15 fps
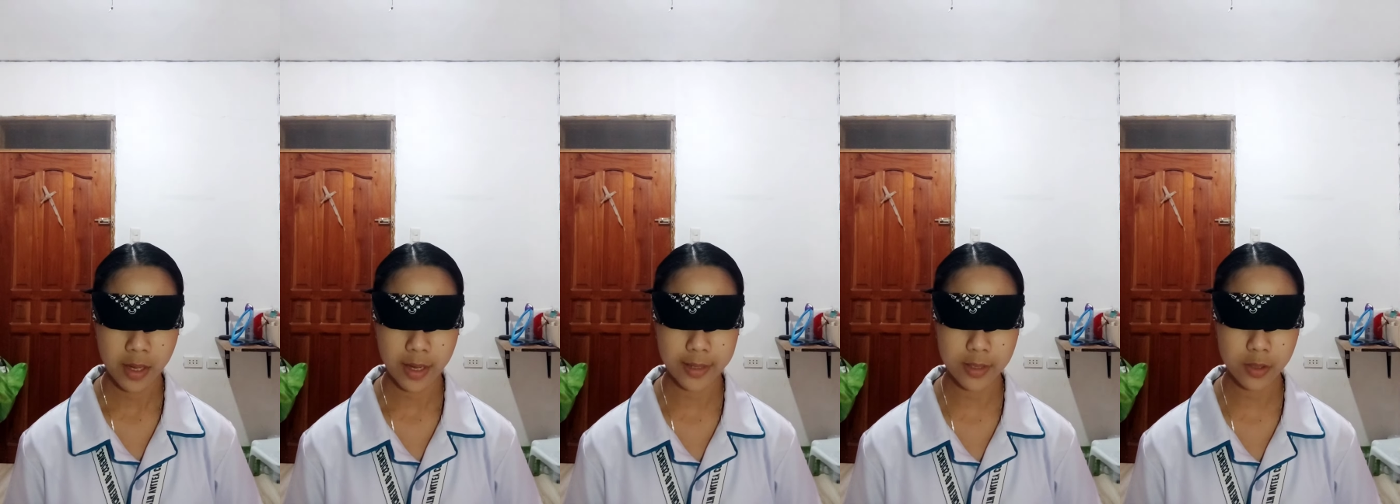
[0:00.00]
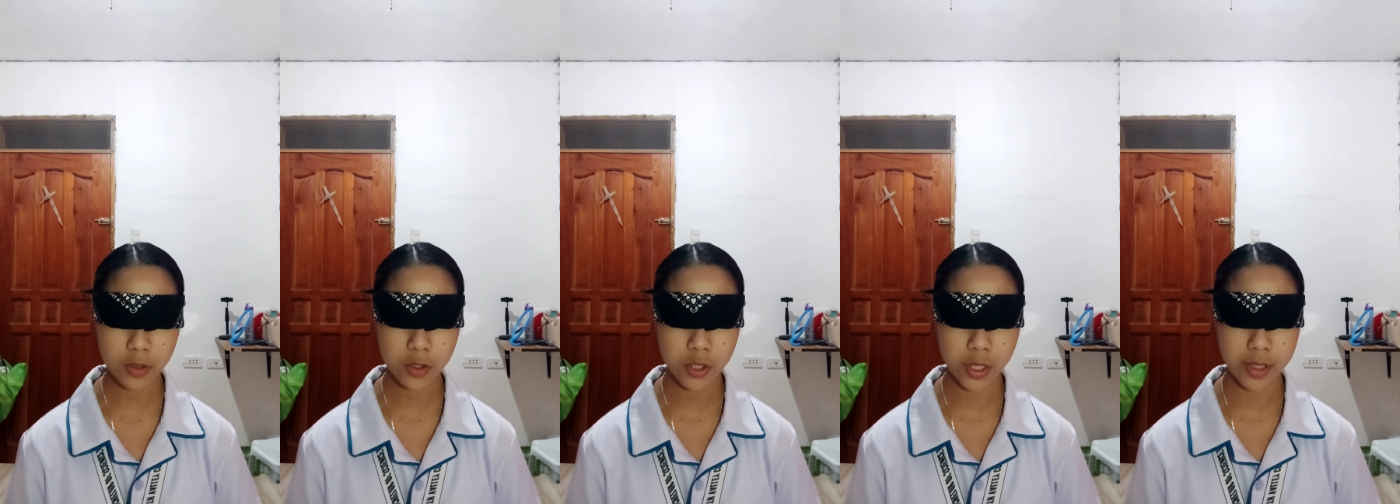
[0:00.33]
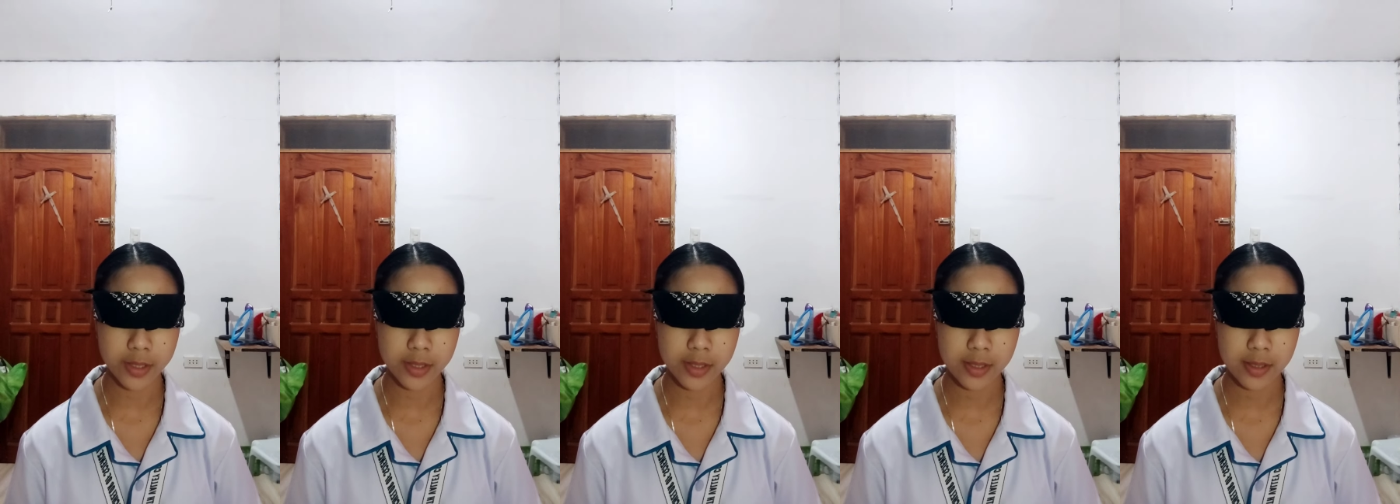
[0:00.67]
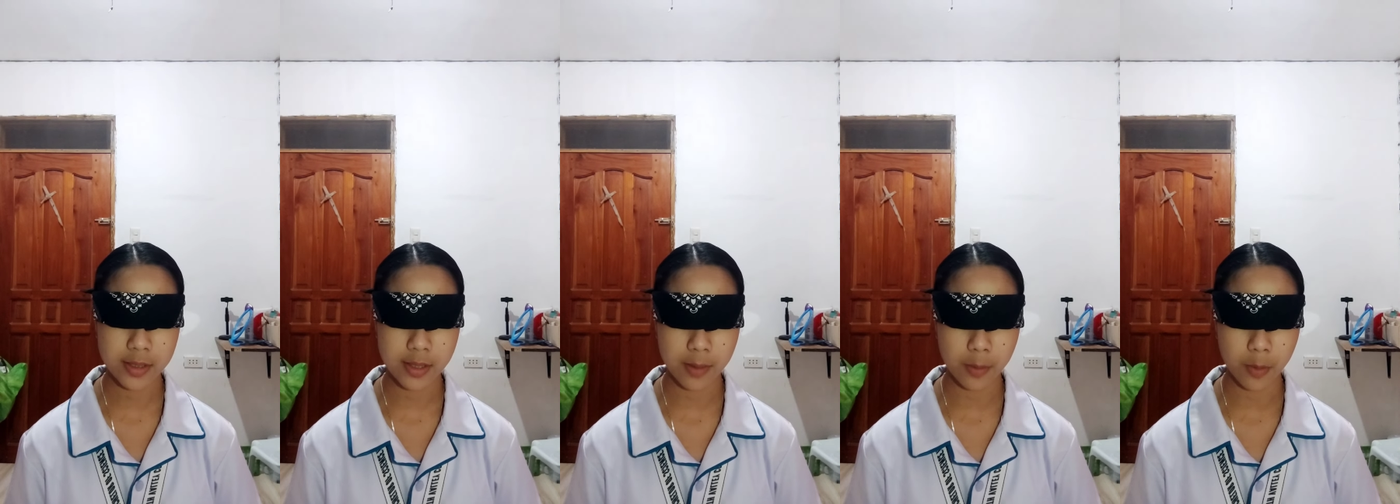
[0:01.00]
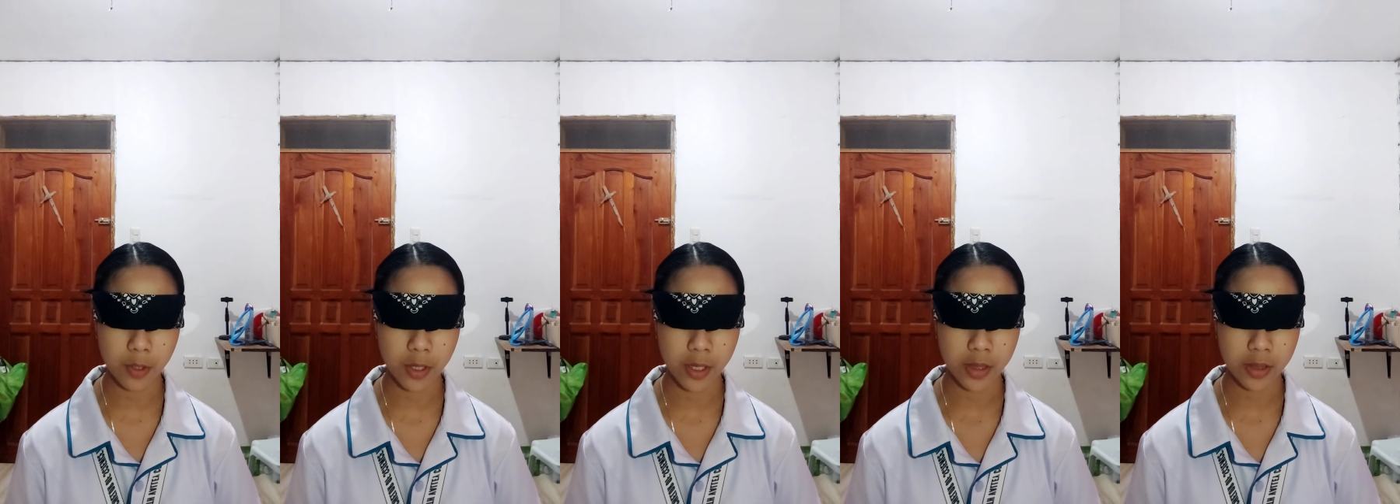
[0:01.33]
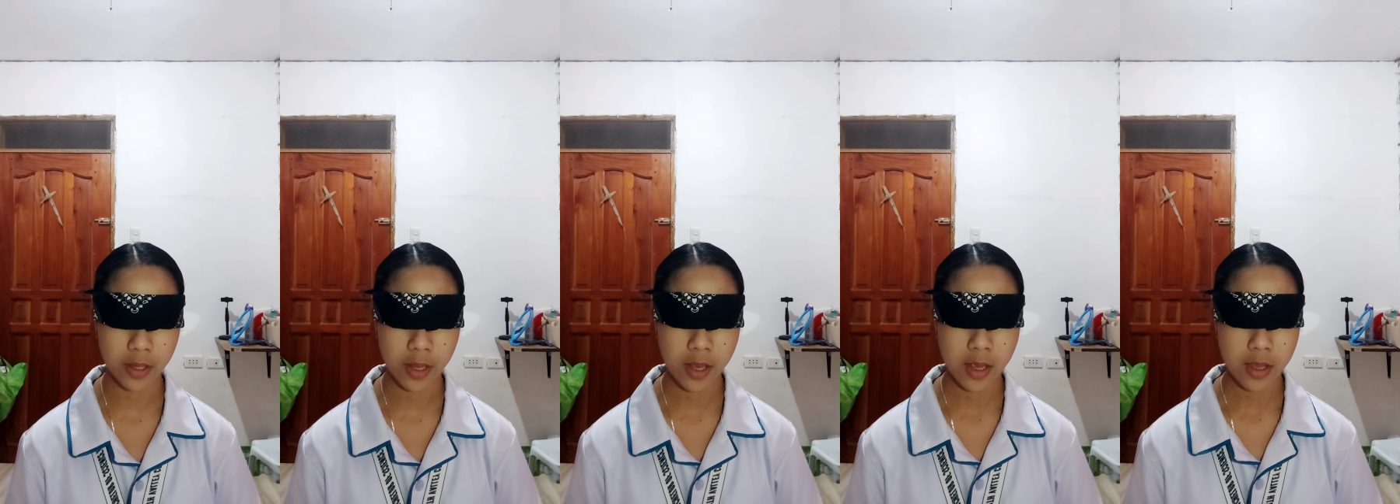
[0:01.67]
Estrogens stimulate
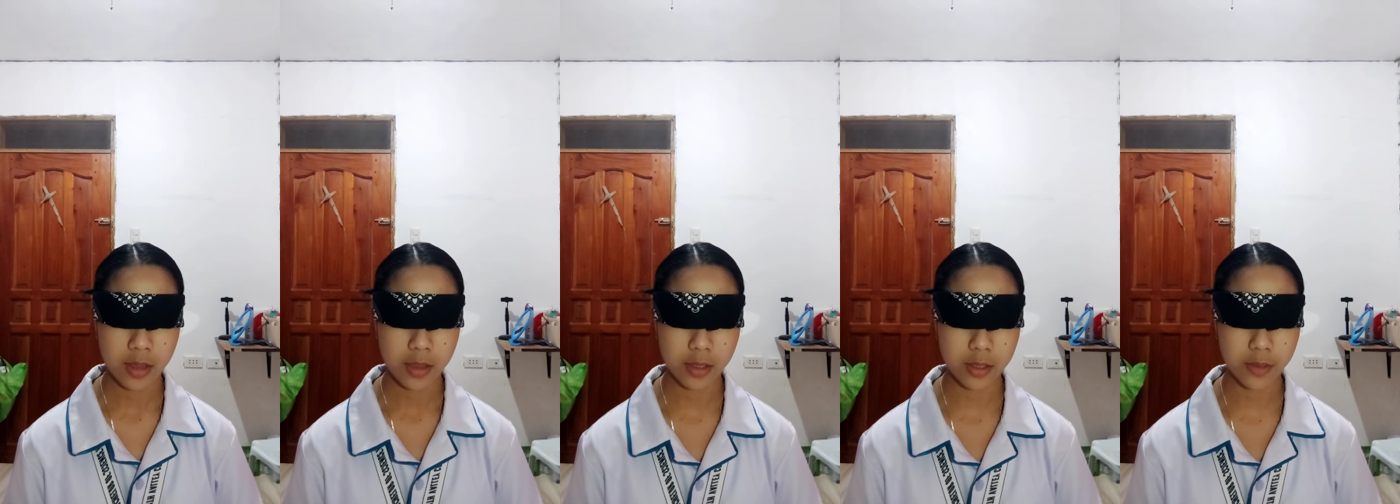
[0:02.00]
the